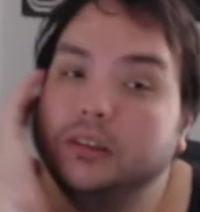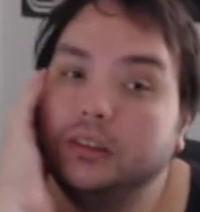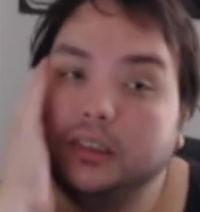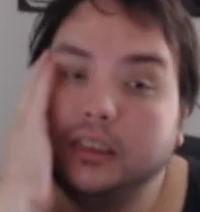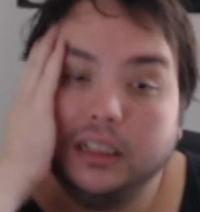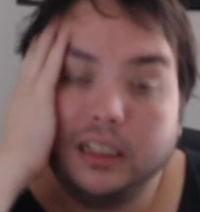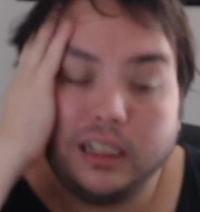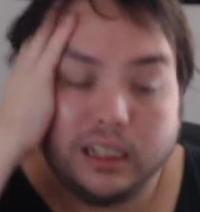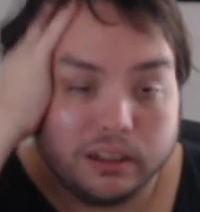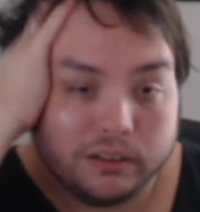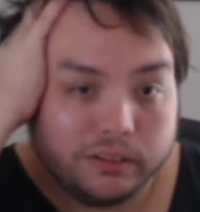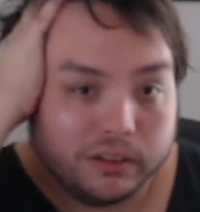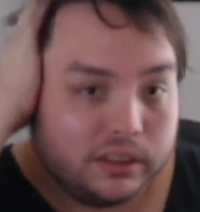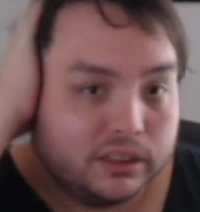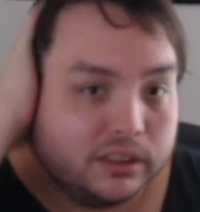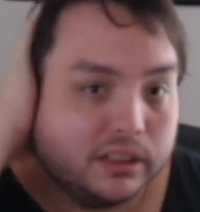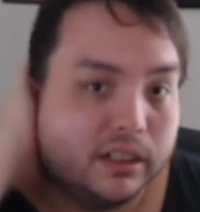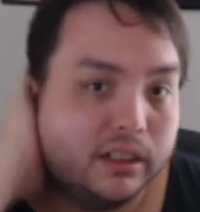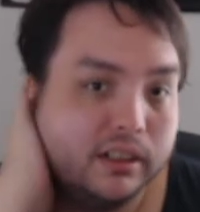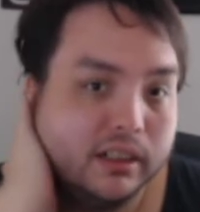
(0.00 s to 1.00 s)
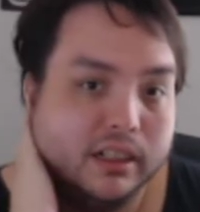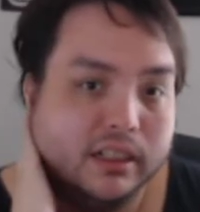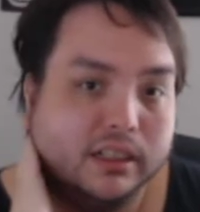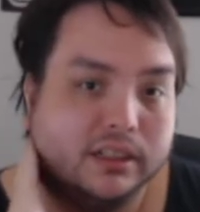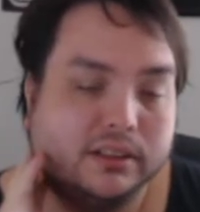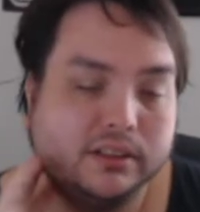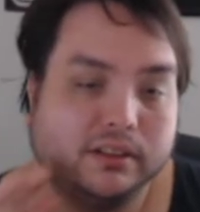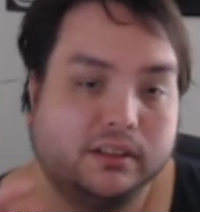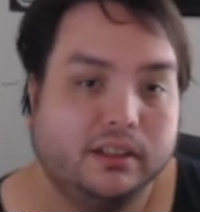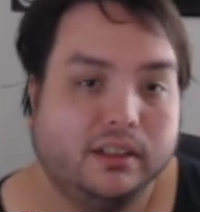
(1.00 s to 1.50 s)
see how things go,
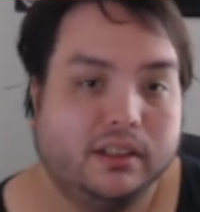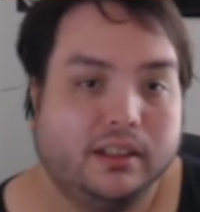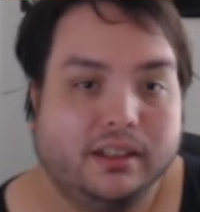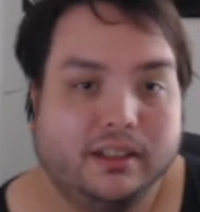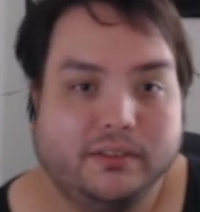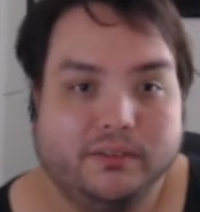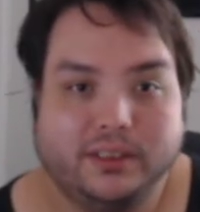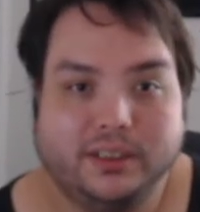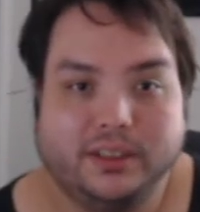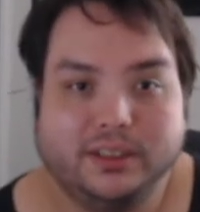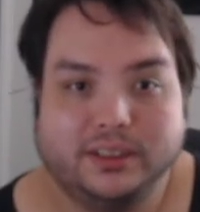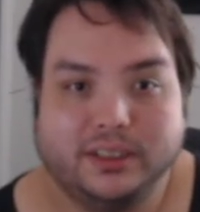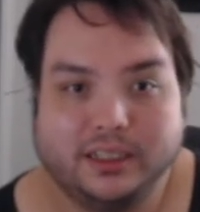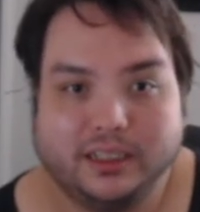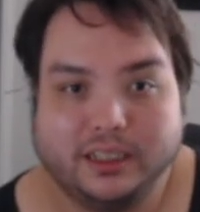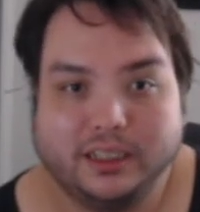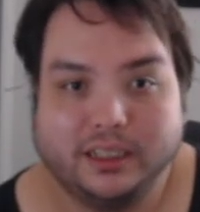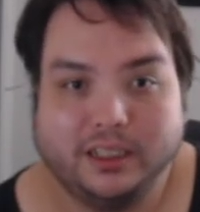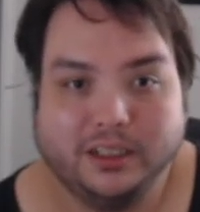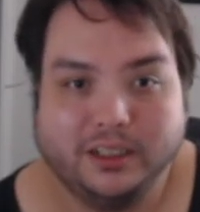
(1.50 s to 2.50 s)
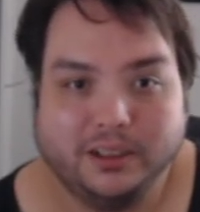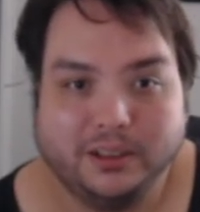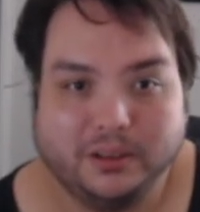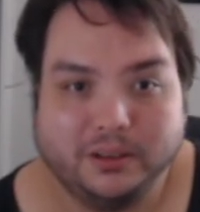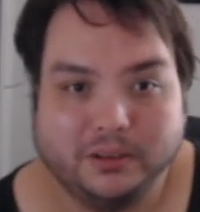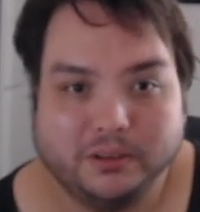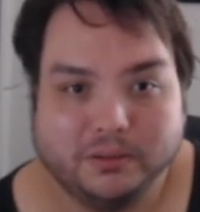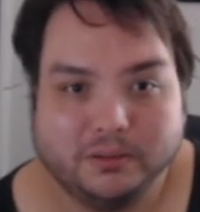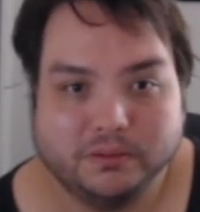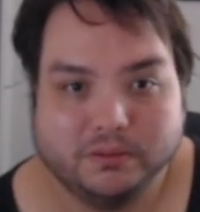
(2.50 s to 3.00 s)
guys because like I don't know
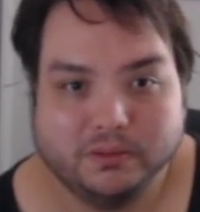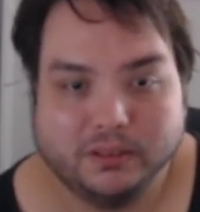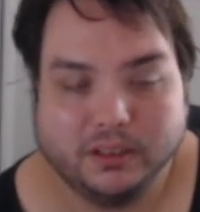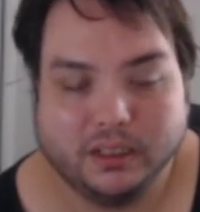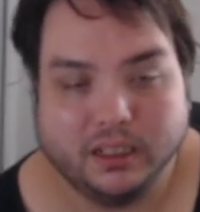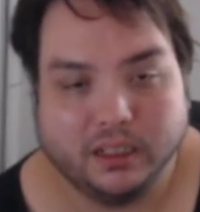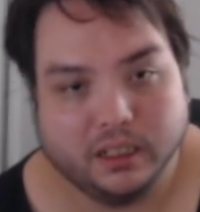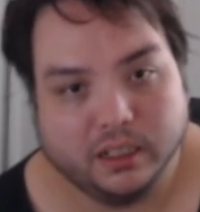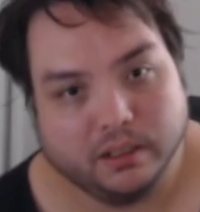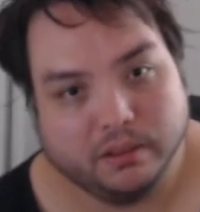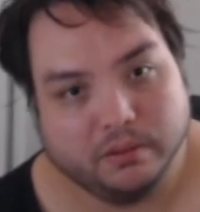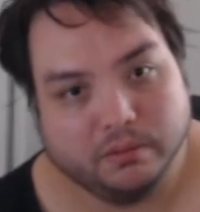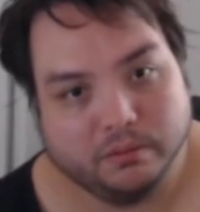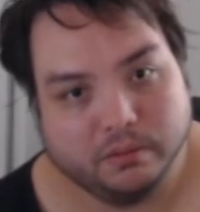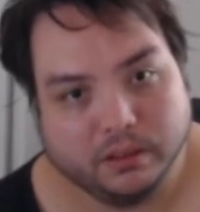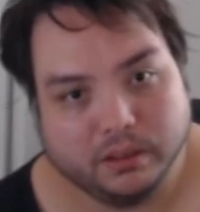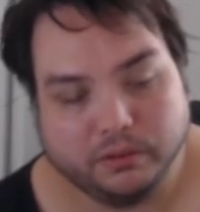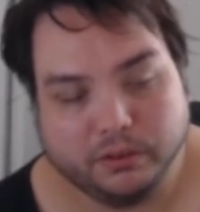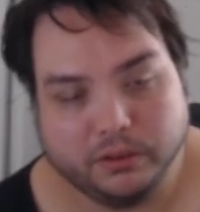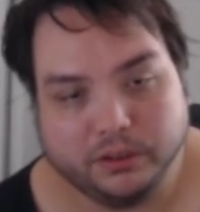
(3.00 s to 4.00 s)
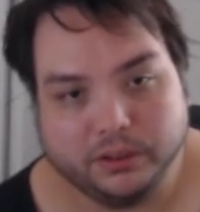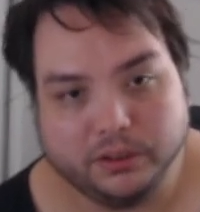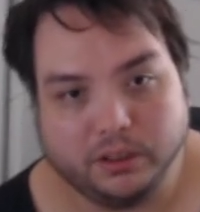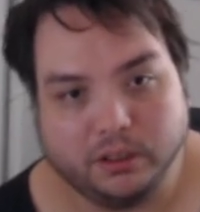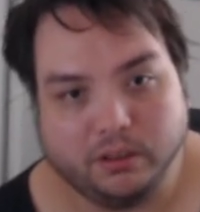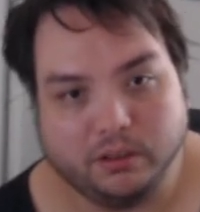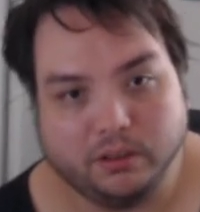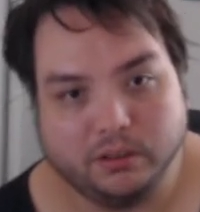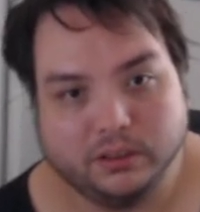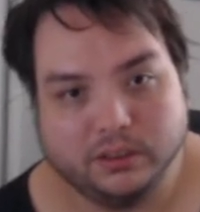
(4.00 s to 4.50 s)
um, what the future
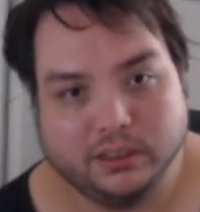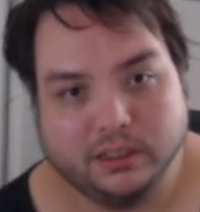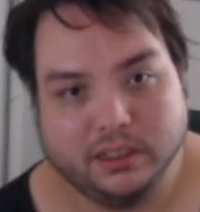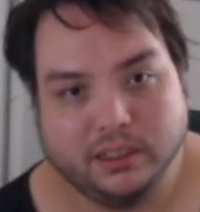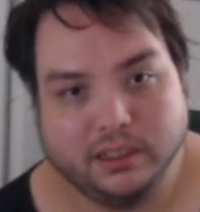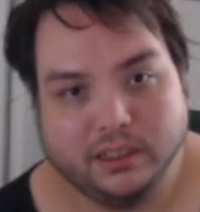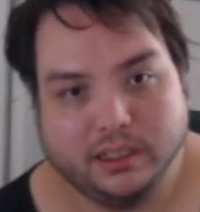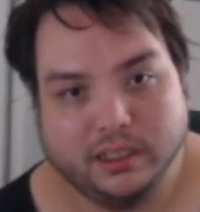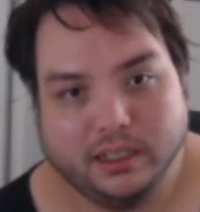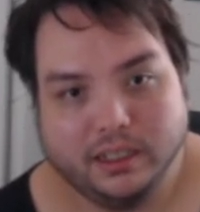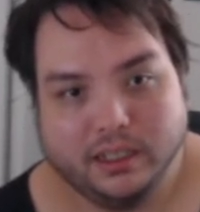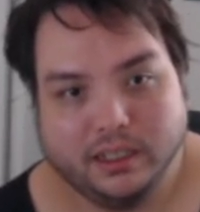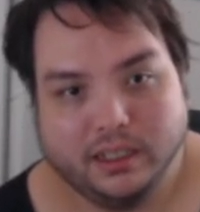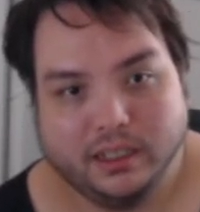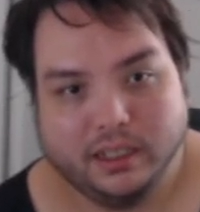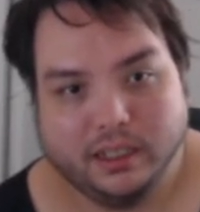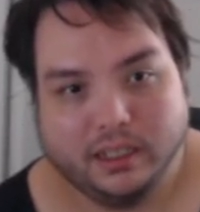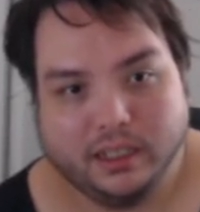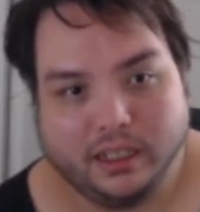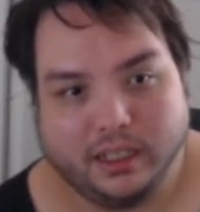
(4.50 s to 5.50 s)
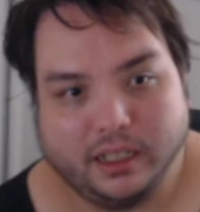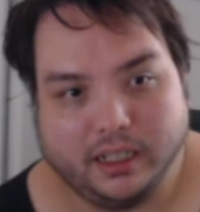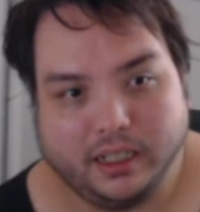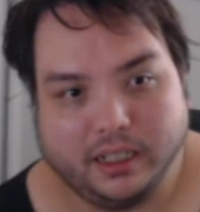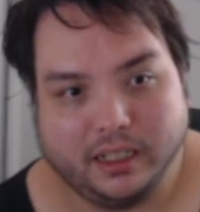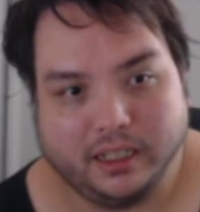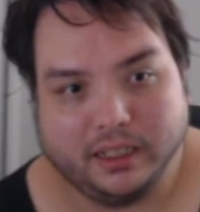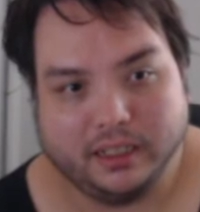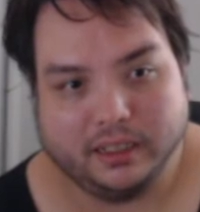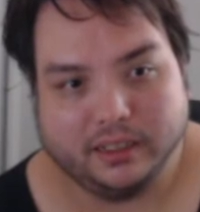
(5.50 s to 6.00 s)
holds,
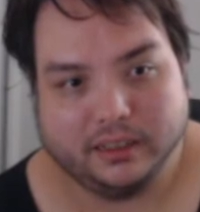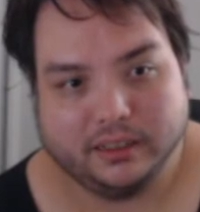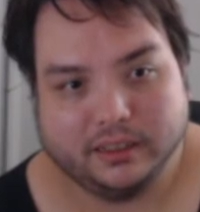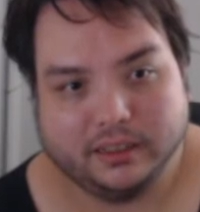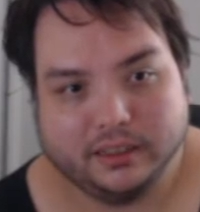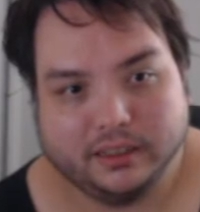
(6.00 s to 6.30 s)
and